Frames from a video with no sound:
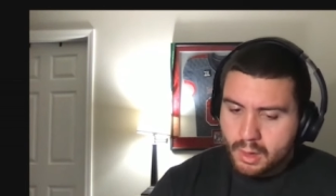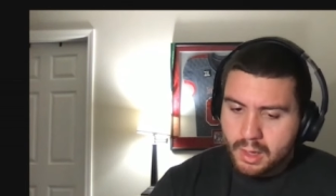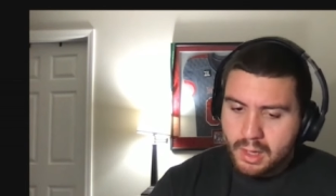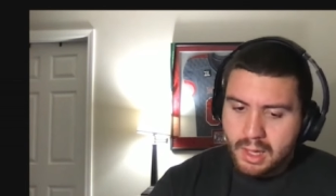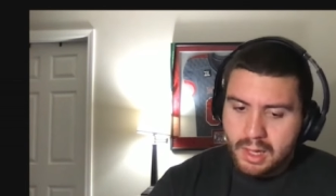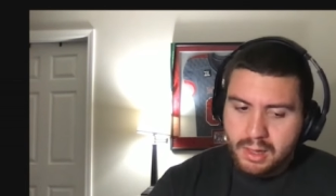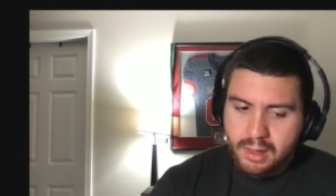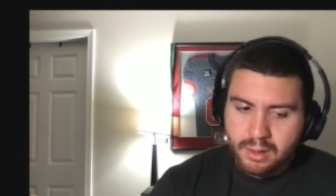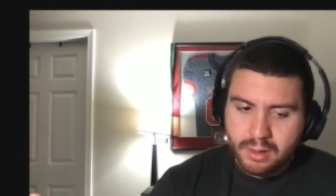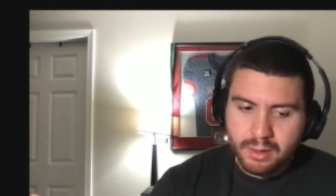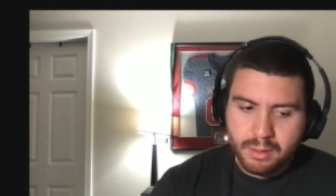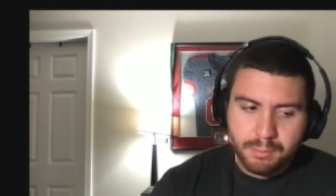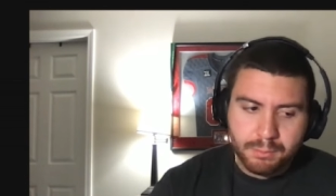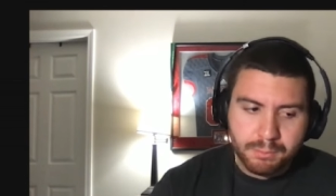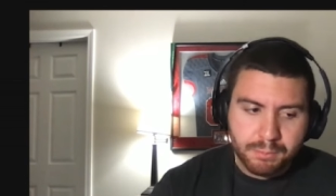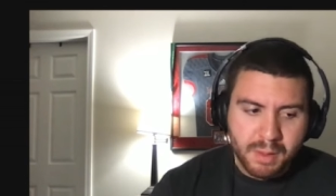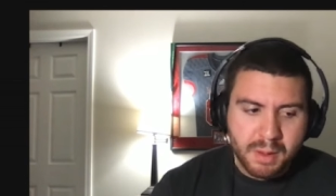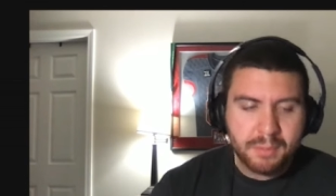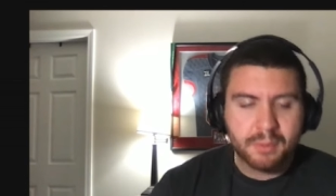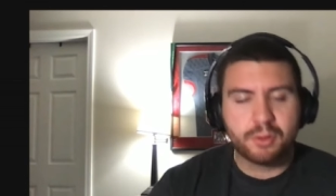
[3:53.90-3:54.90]
eh,
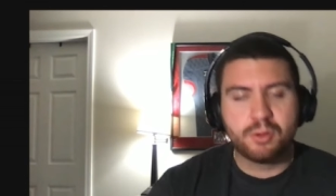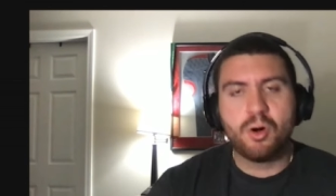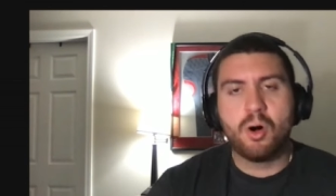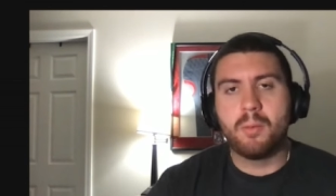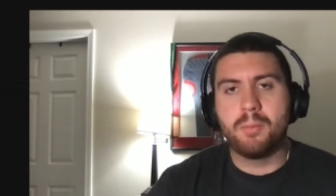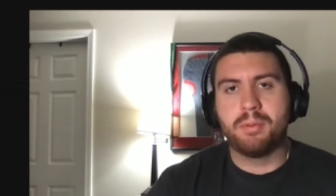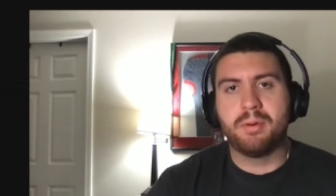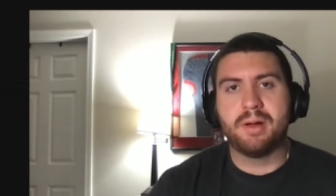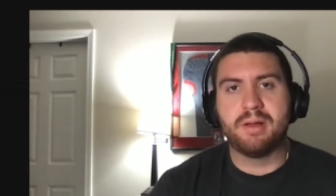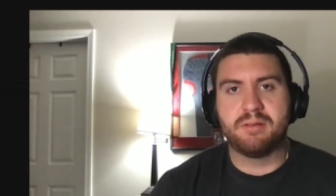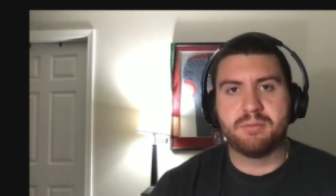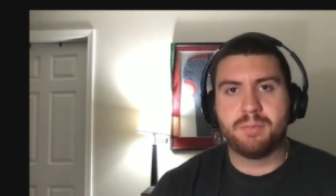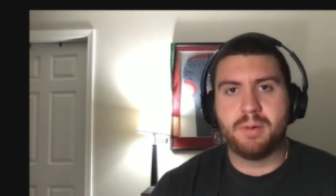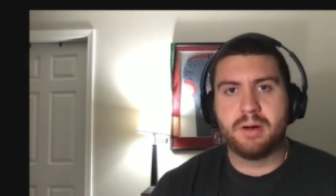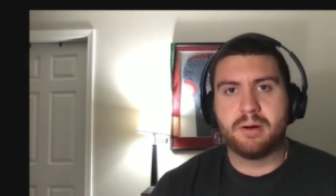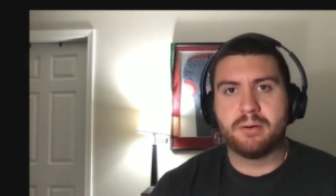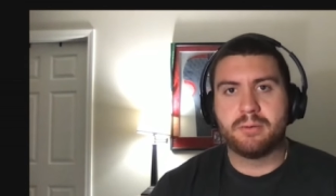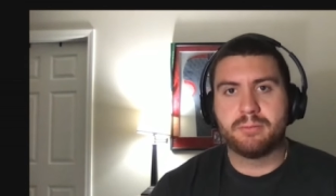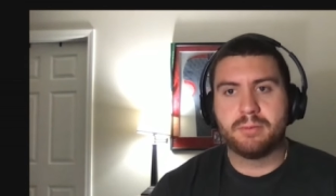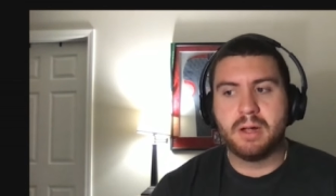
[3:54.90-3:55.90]
be able to call plays
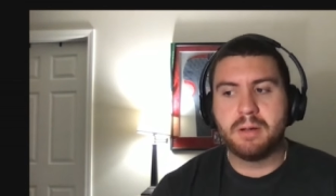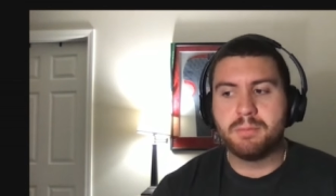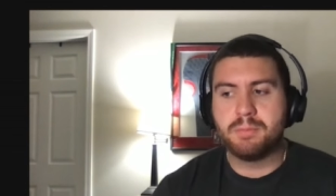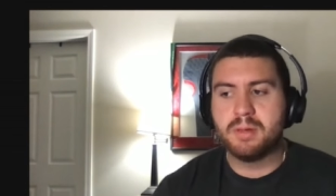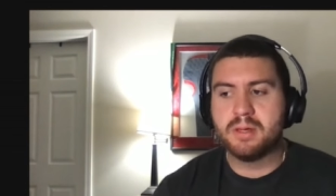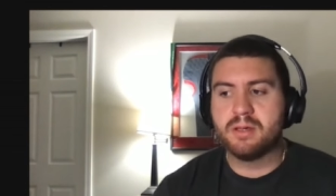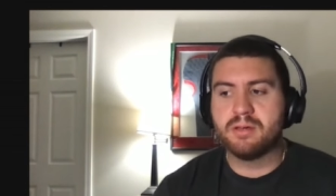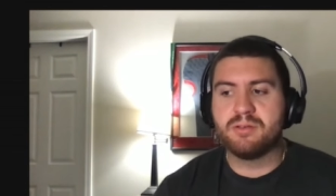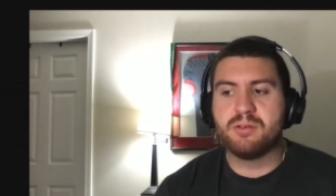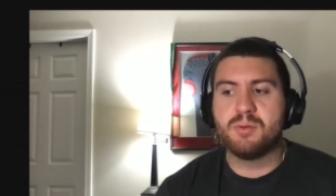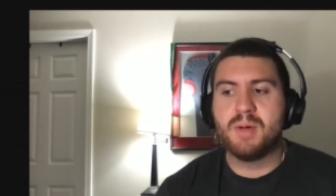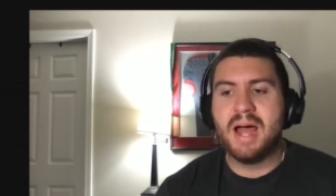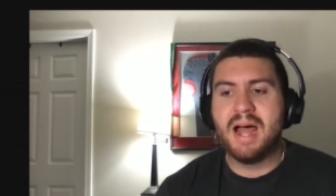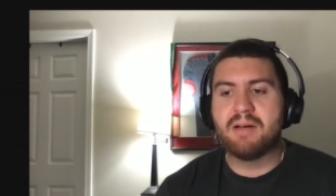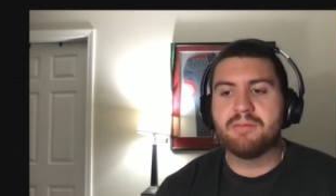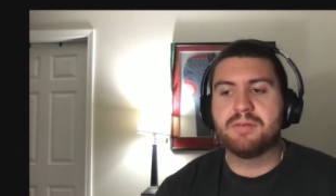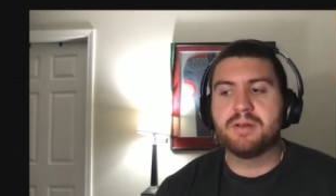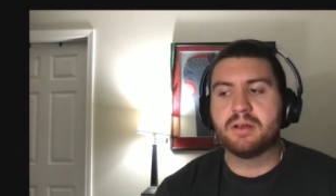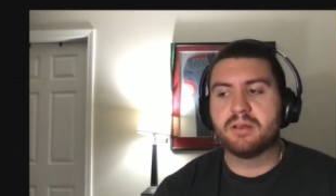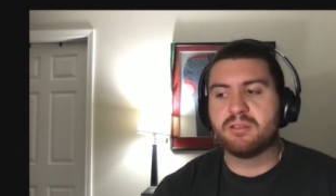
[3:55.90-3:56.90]
better, right? Because you
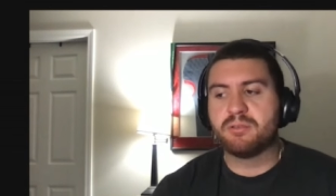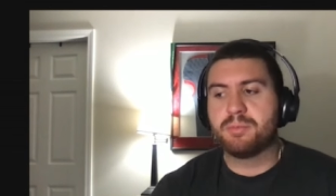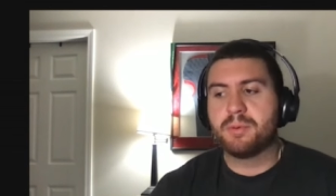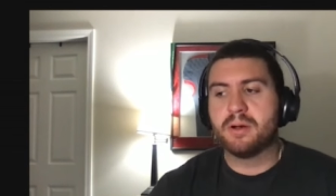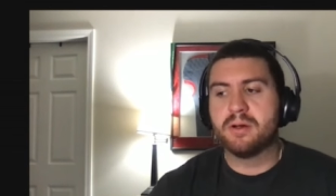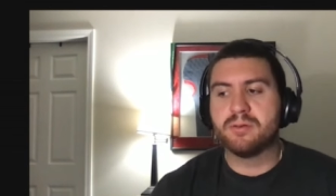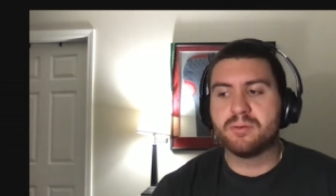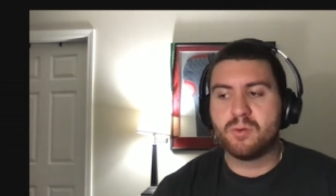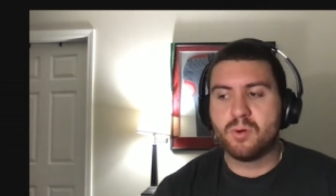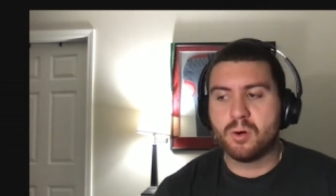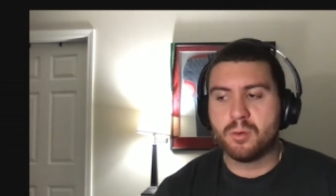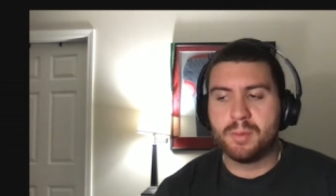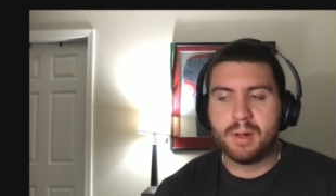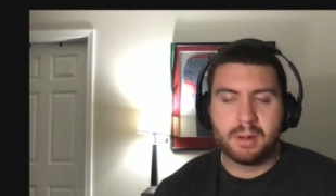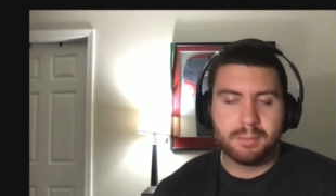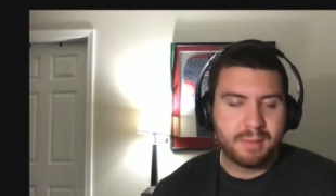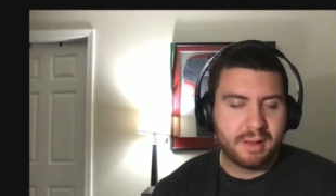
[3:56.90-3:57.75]
have an experienced quarterback.